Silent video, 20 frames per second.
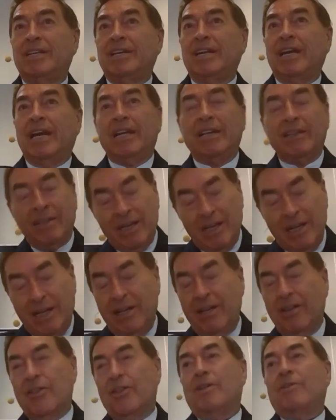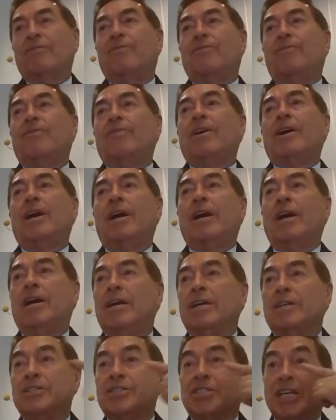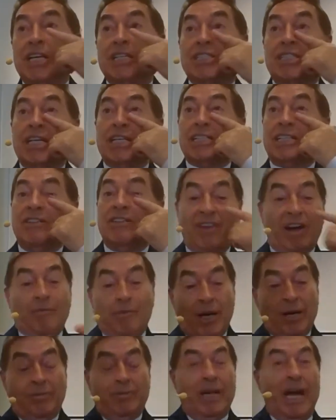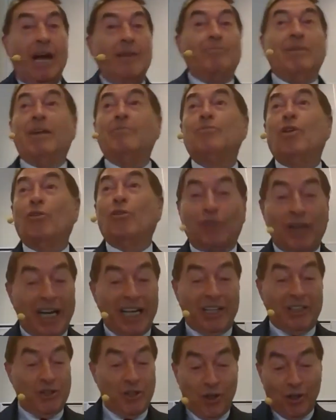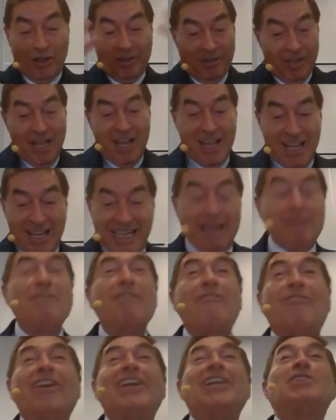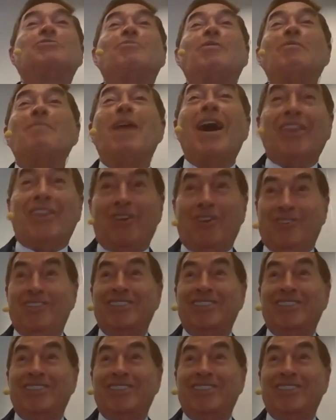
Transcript: In uh, 665, well, I'm, I'm already in John. Let me finish with Matthew.